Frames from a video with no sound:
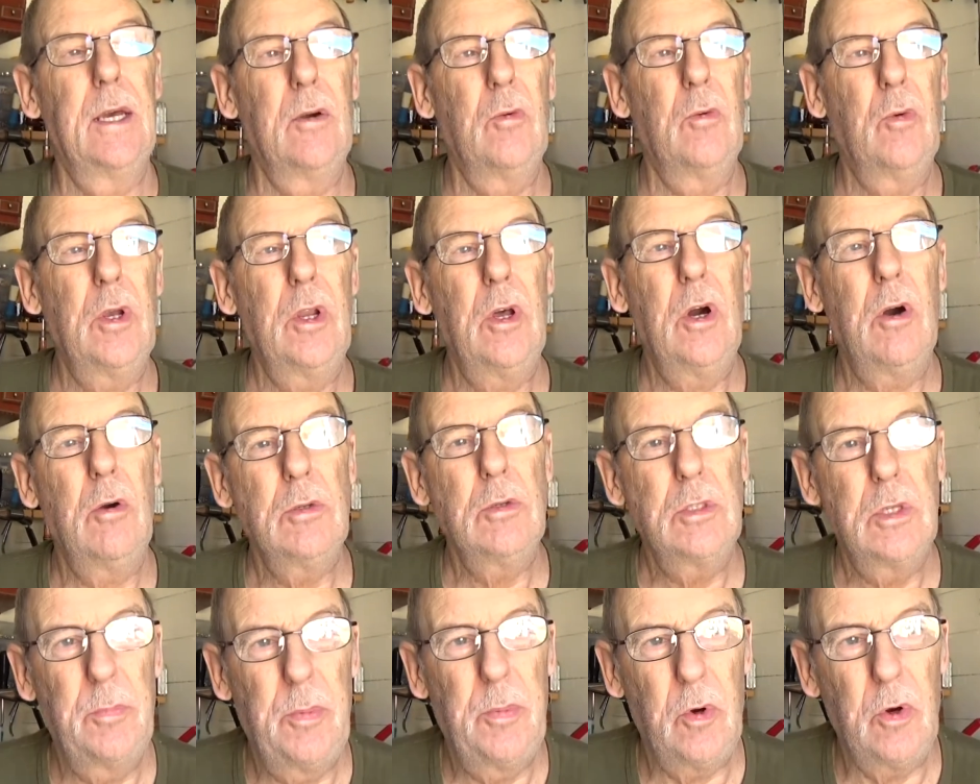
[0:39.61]
When I
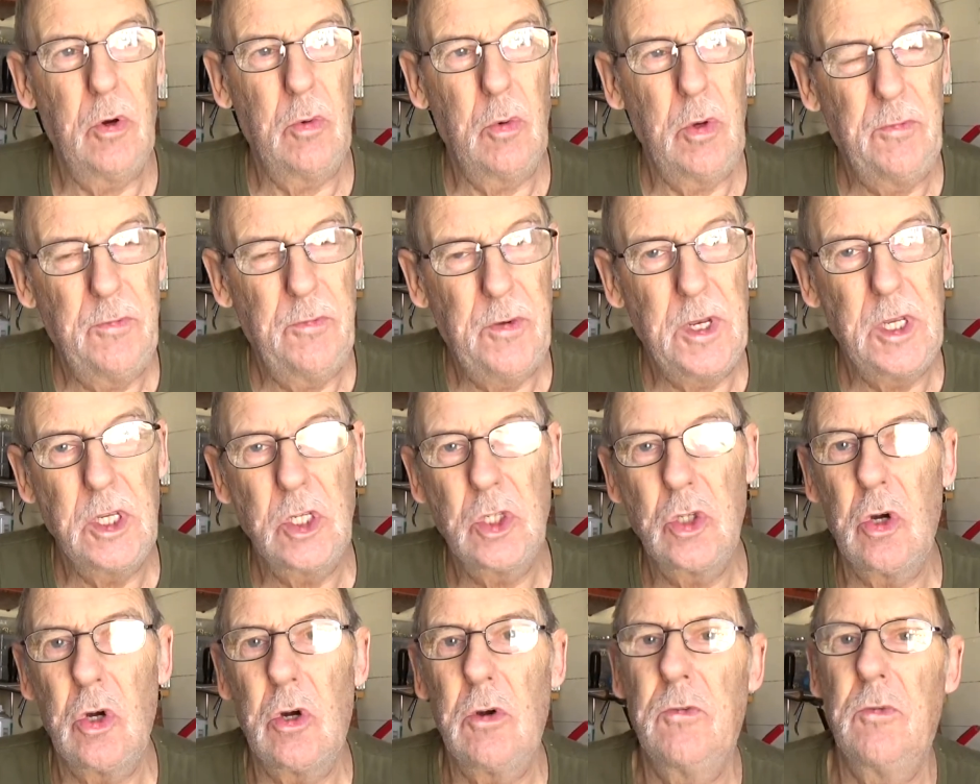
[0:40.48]
was a boy, we
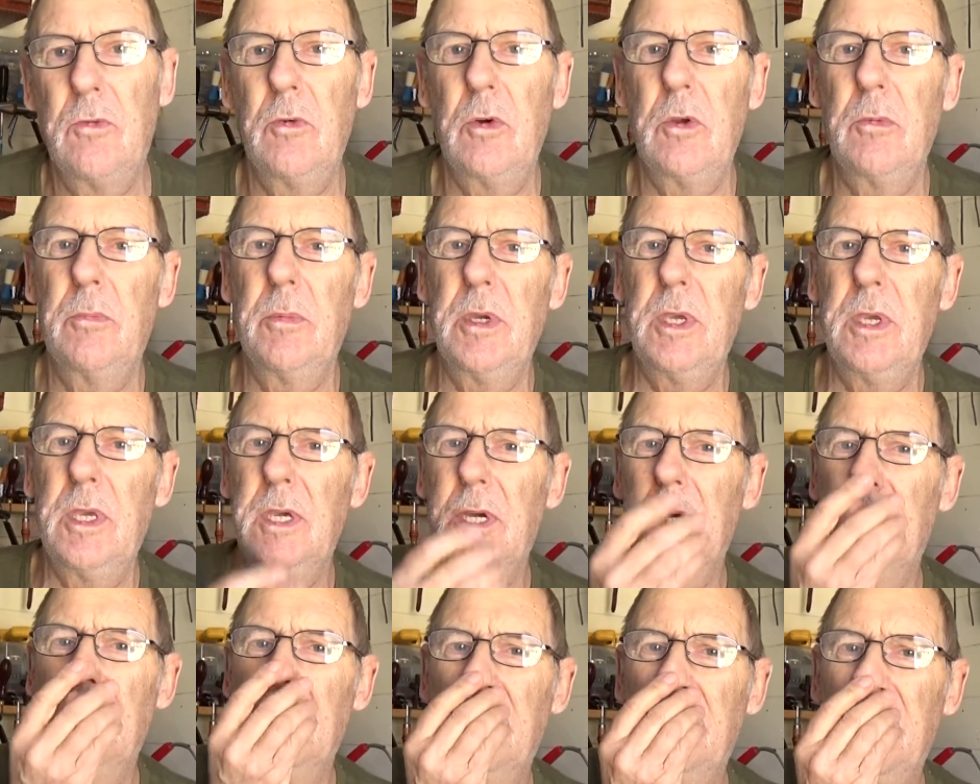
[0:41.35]
finished off with me,
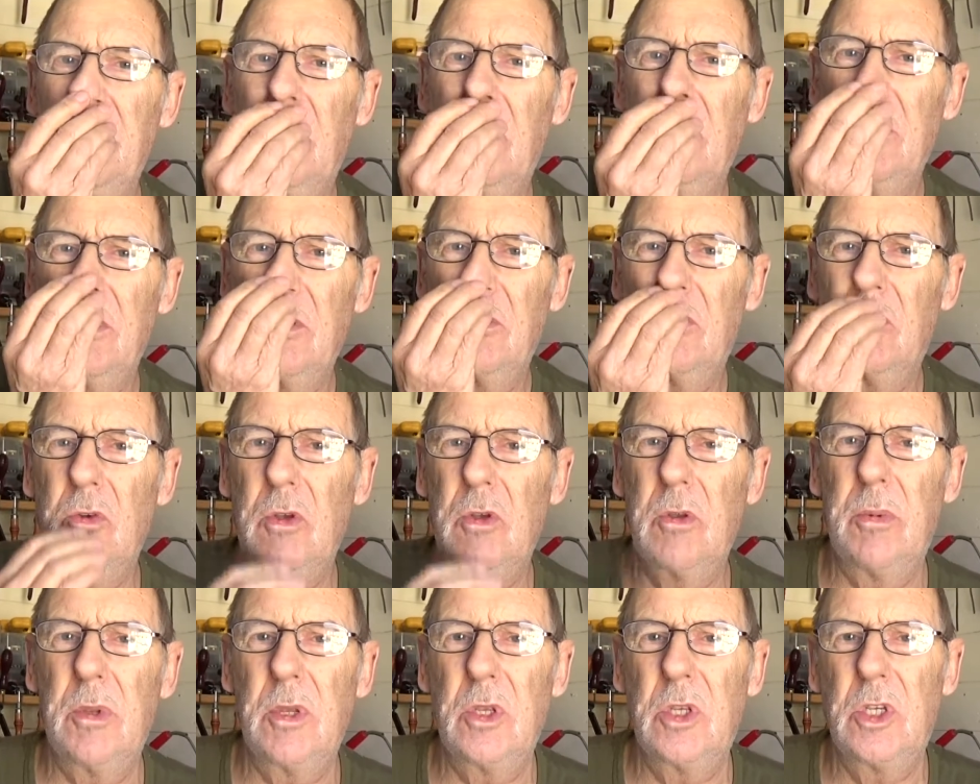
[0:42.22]
I don't know, doing a
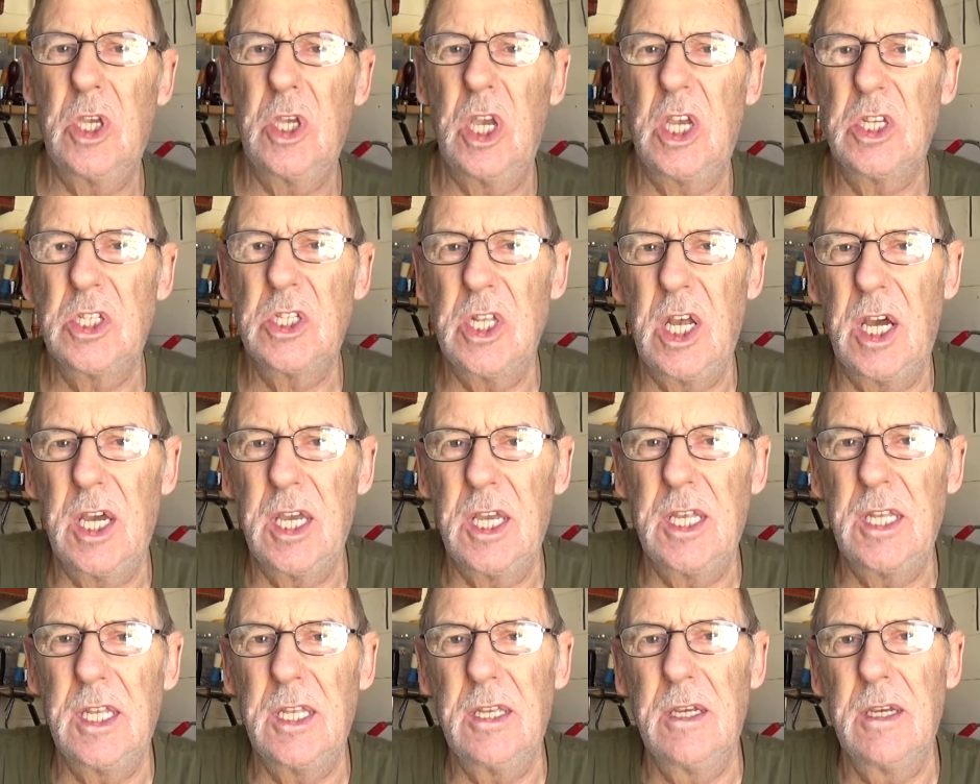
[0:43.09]
bit of
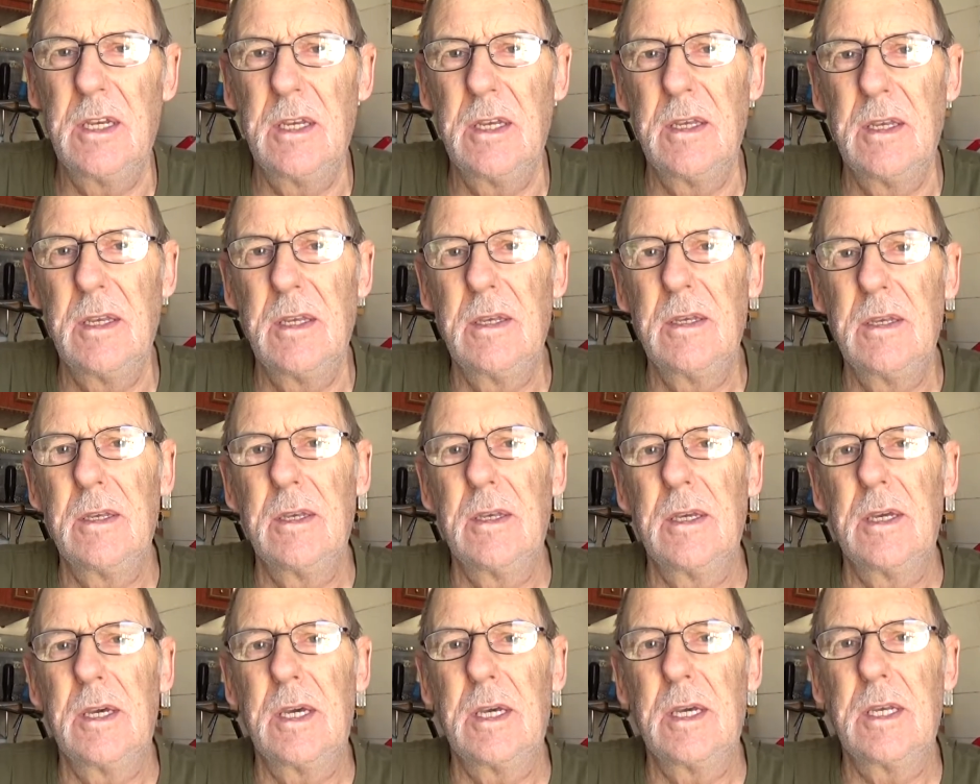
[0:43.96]
chestnutting
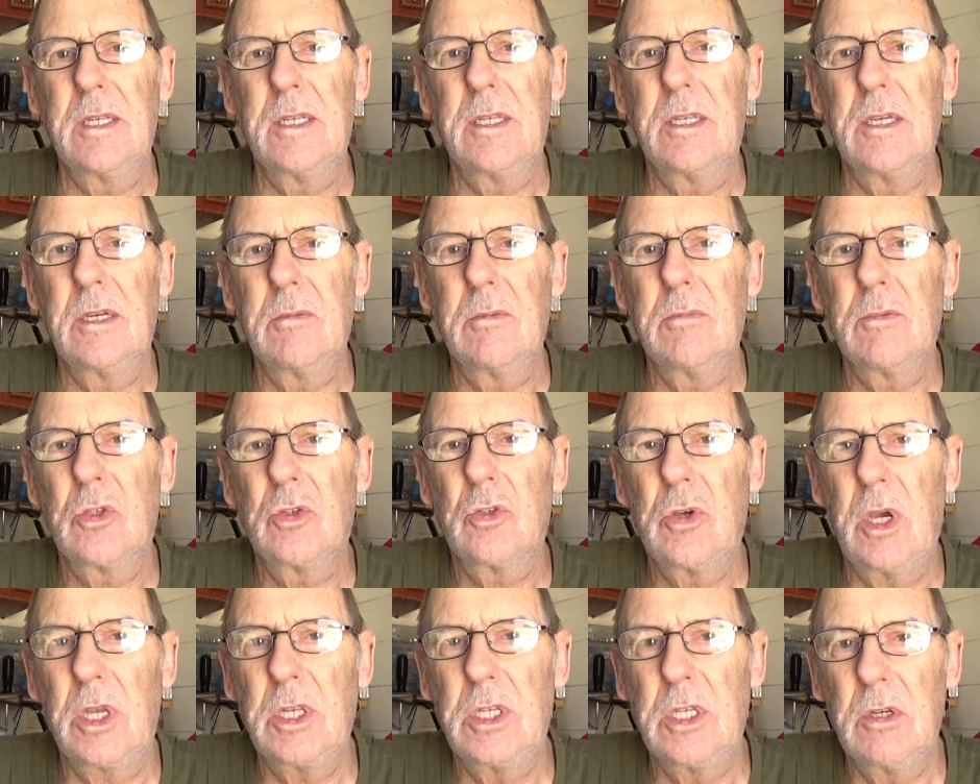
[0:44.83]
and
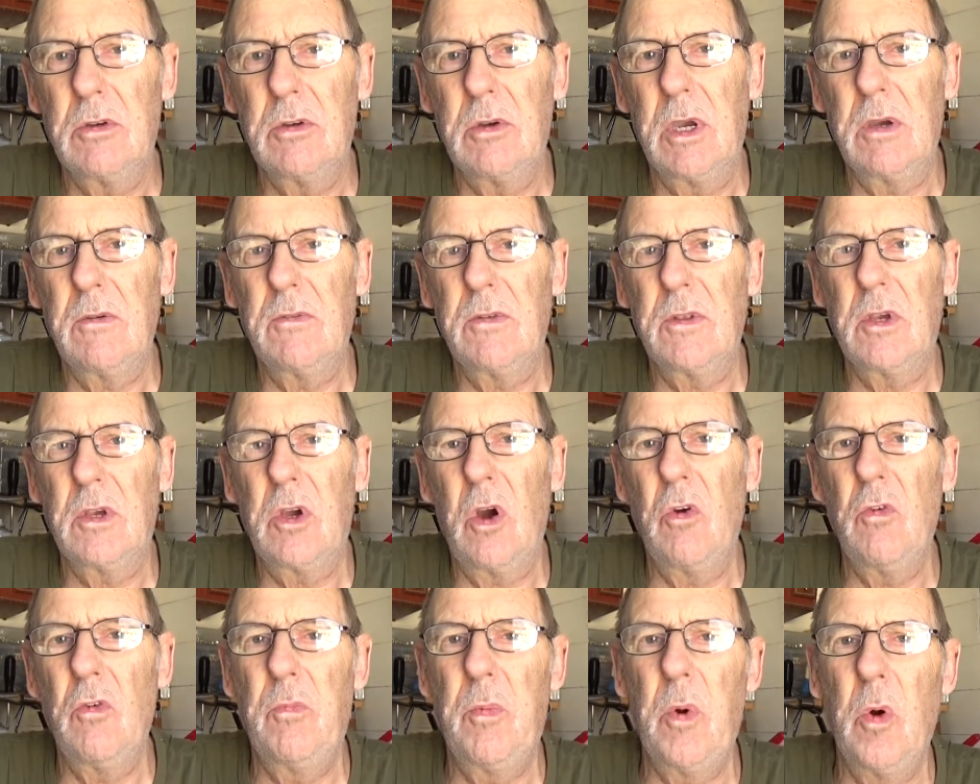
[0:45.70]
scratching around for the
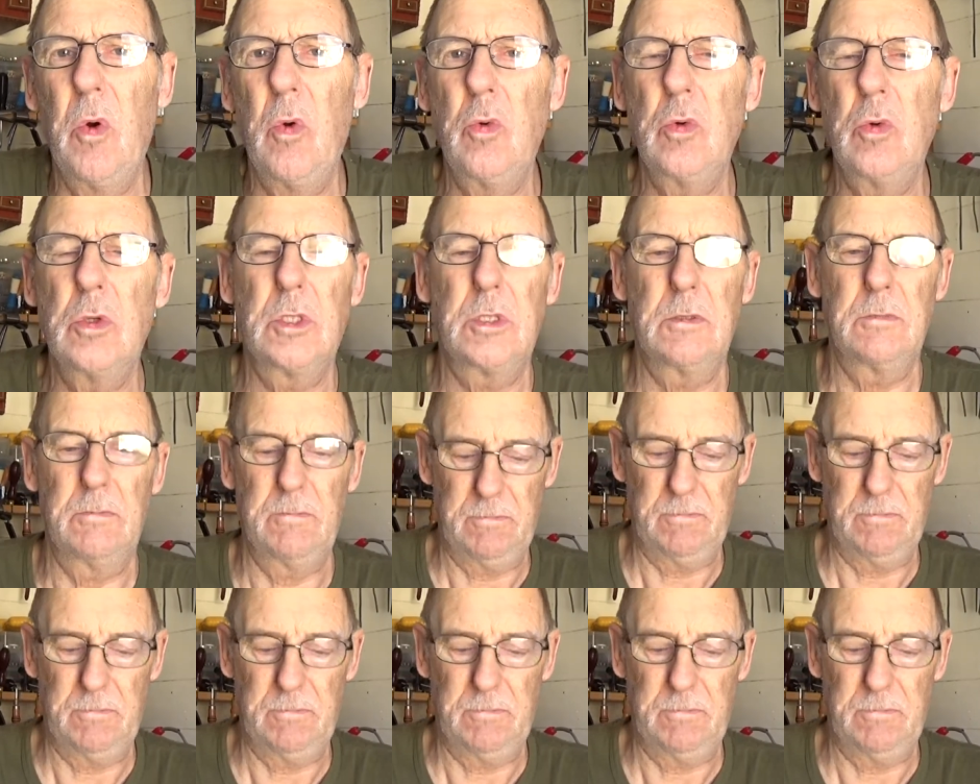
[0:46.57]
golf balls.